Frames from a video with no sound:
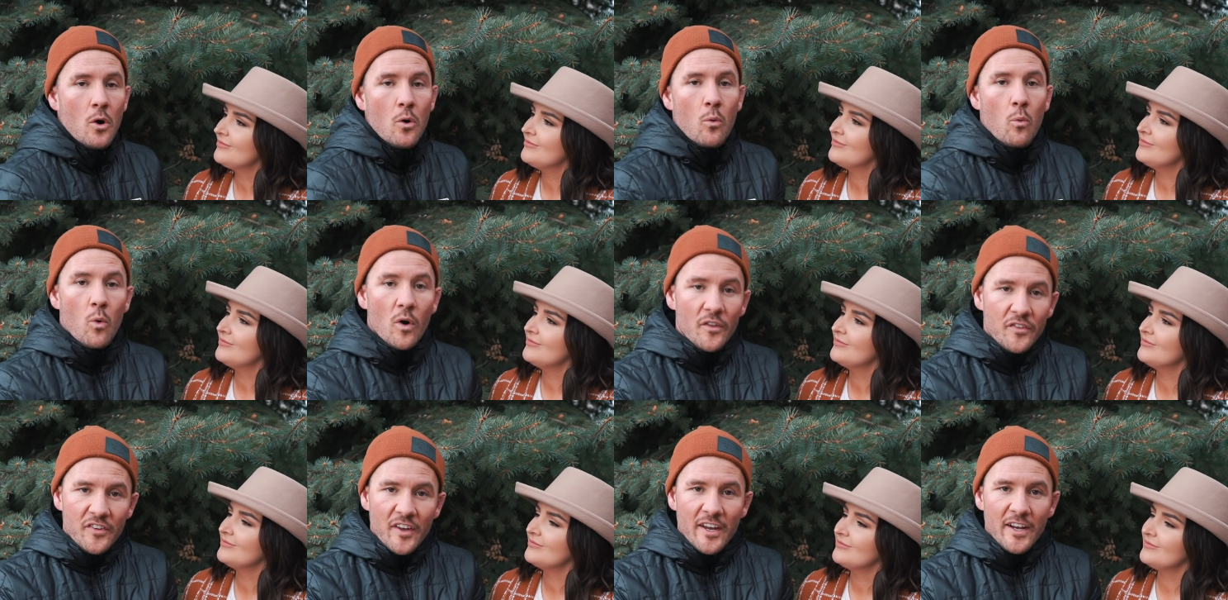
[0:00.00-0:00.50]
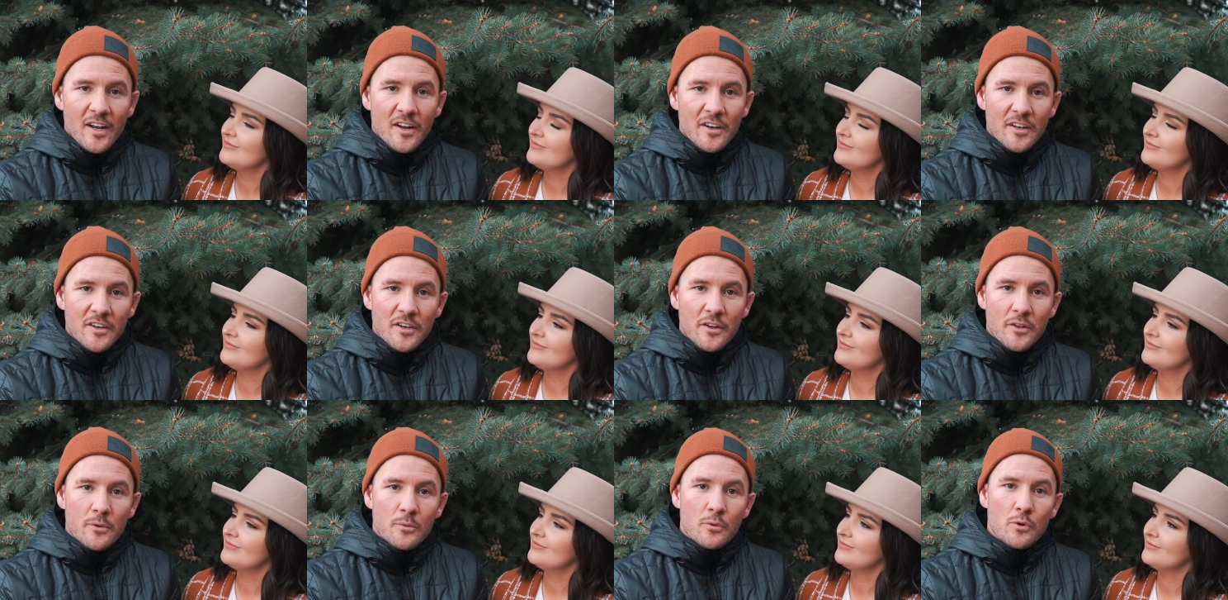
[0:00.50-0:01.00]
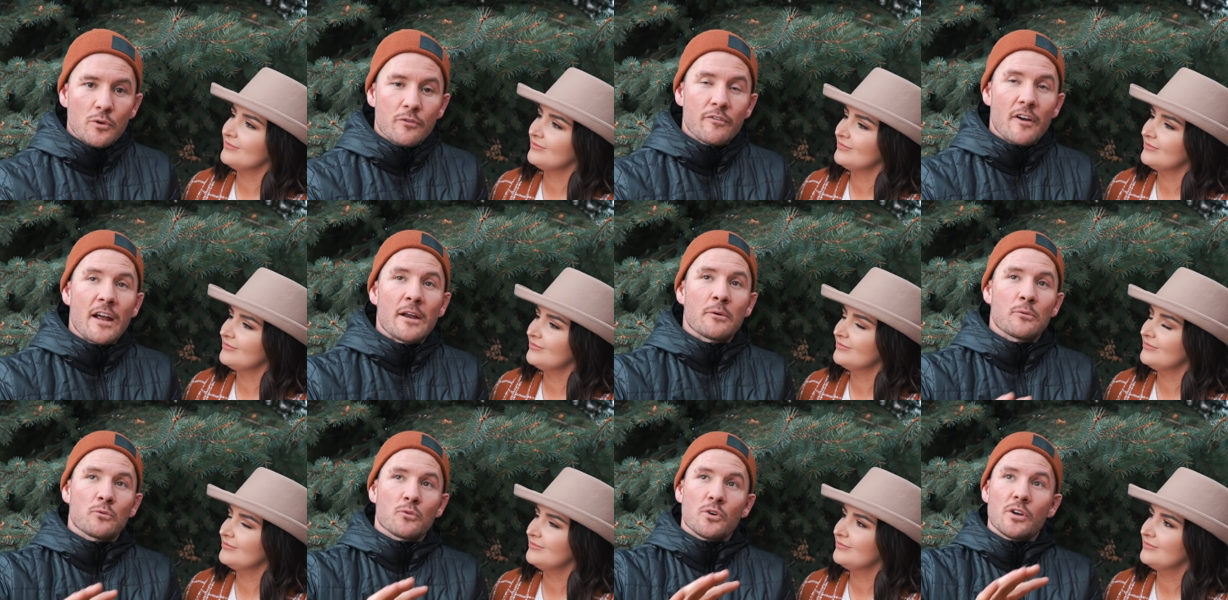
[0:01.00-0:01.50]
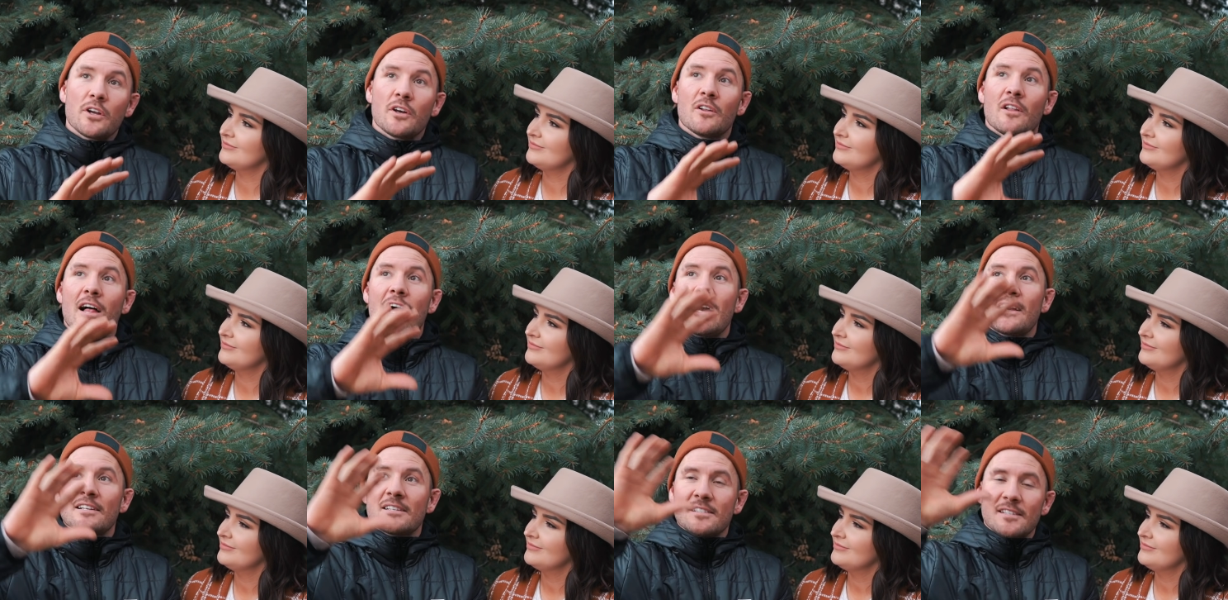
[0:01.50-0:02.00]
Speaker 1: Once I got into the roof, I
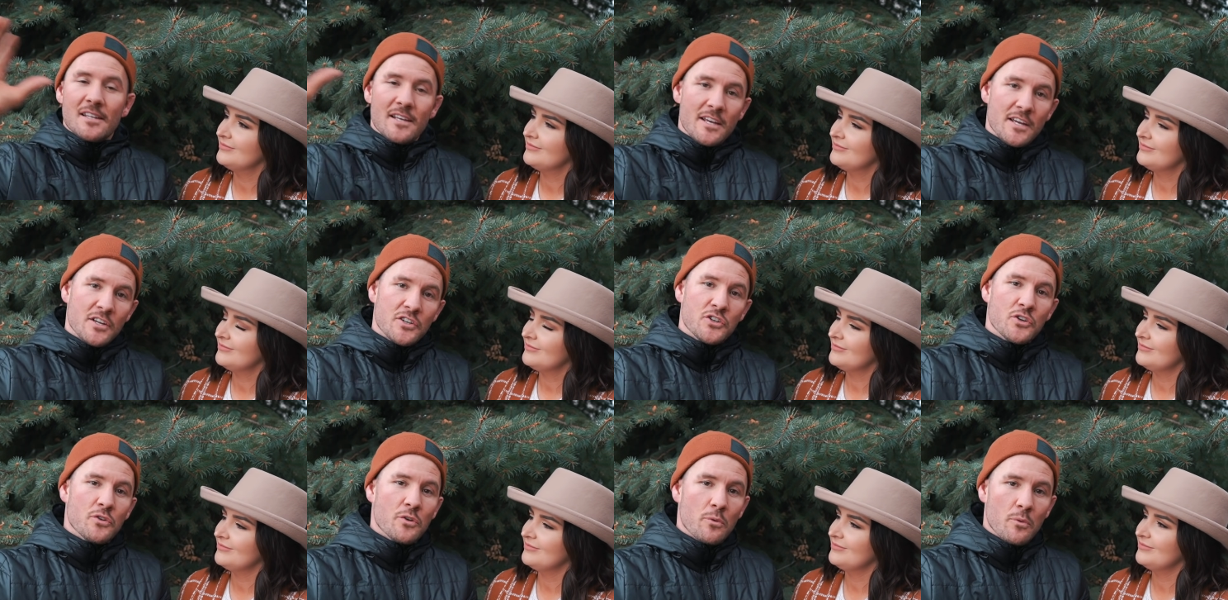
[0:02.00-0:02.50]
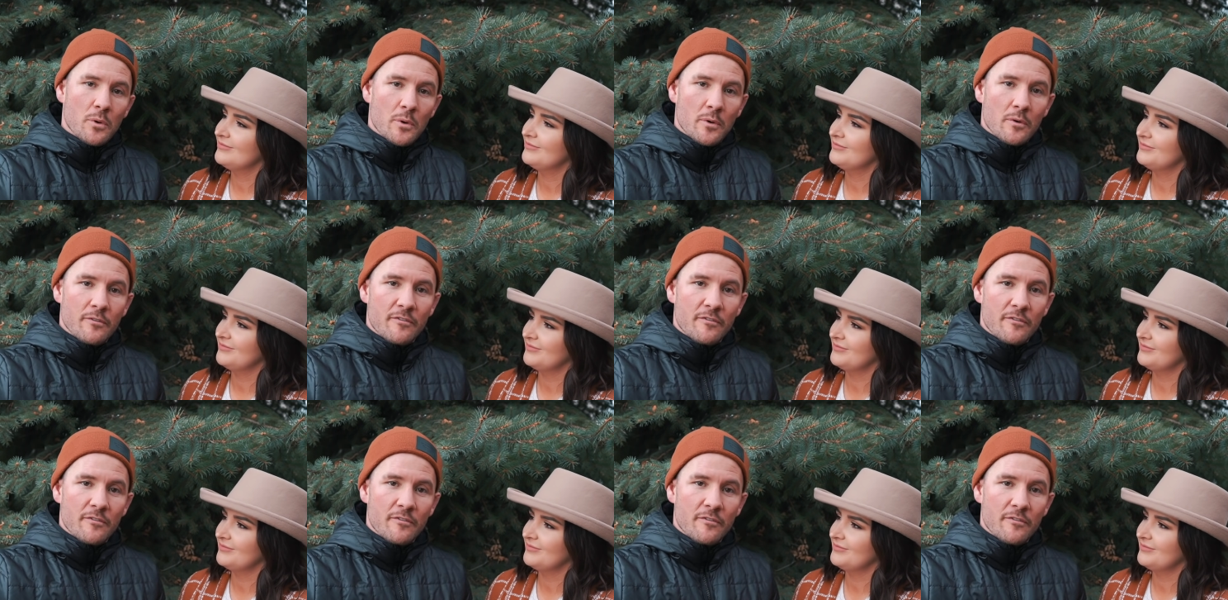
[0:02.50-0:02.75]
realized the issue that we were